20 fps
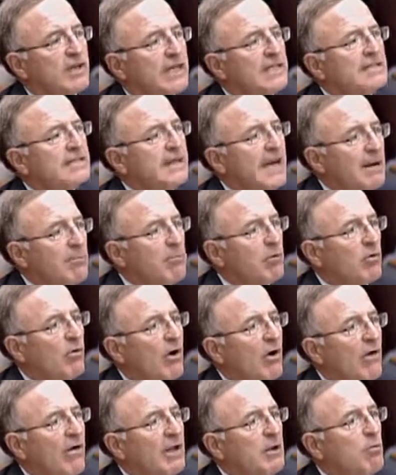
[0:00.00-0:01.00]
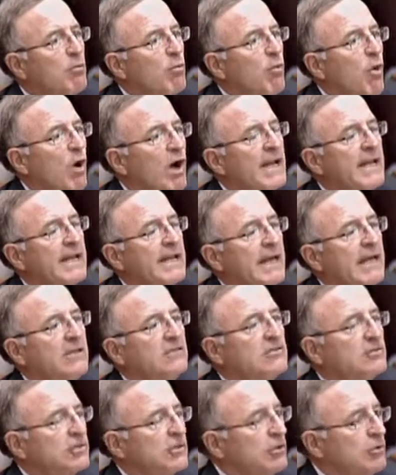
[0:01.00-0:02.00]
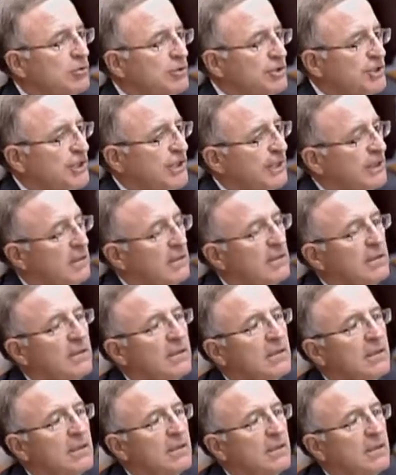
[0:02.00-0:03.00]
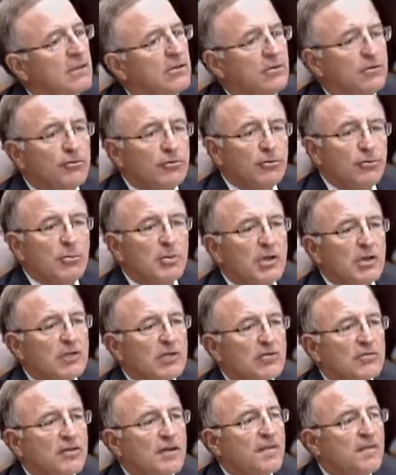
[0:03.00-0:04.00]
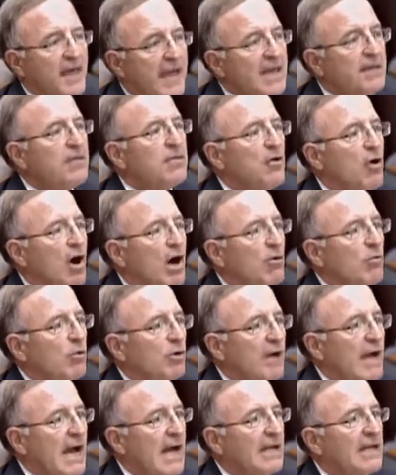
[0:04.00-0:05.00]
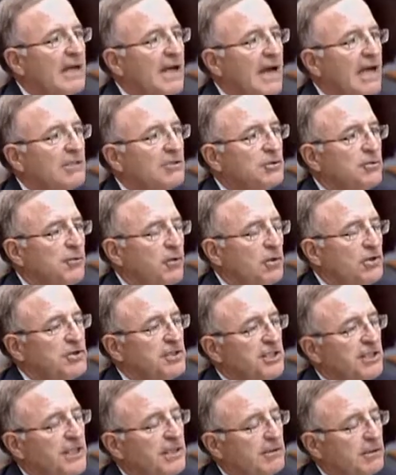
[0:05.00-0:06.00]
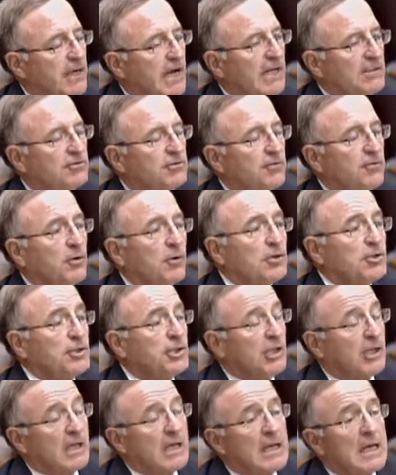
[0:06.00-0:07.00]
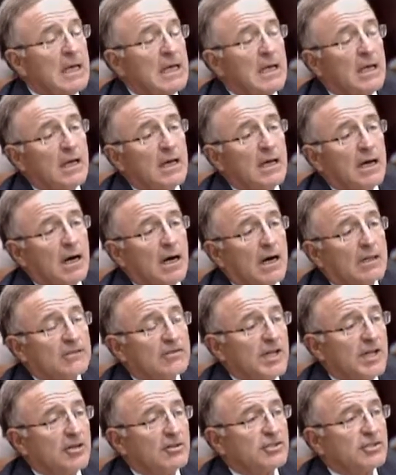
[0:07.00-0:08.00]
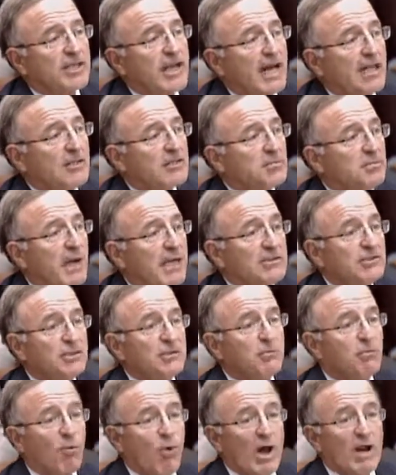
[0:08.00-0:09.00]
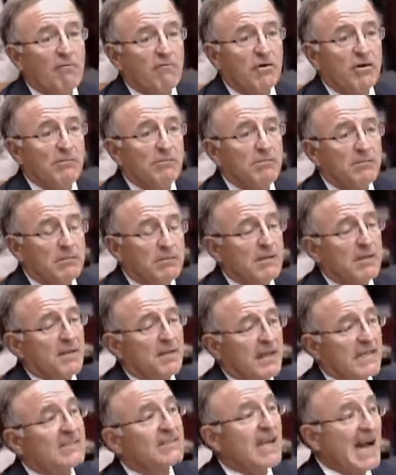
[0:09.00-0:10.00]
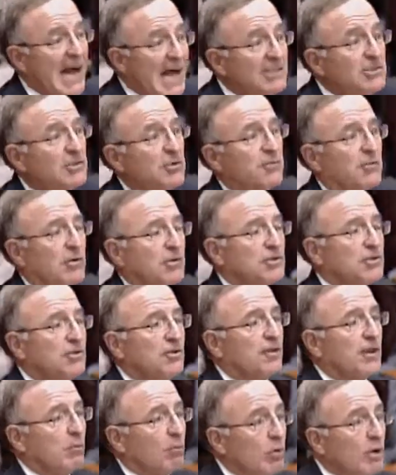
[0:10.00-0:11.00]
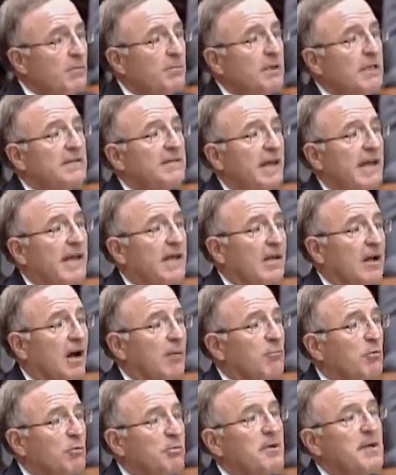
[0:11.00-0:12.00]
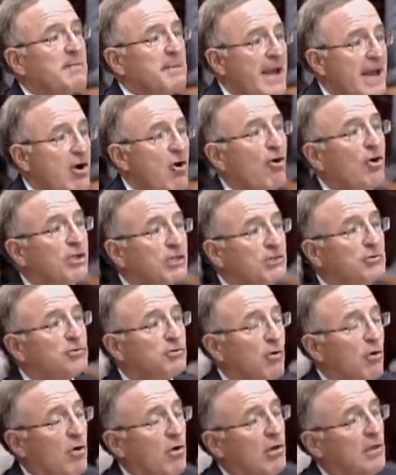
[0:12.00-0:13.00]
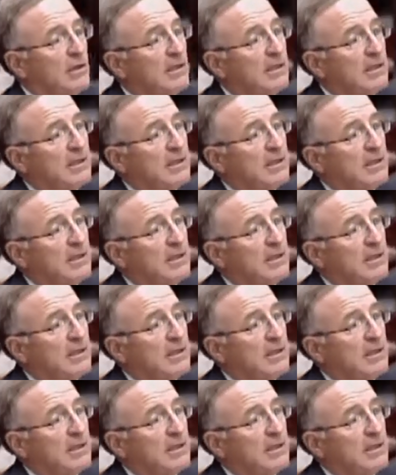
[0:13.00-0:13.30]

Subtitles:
a temporary one-day solution to do bills that they thought were non-controversial. Senator Skelos mentioned one of them that's controversial that wouldn't be taken up would be mayoral control.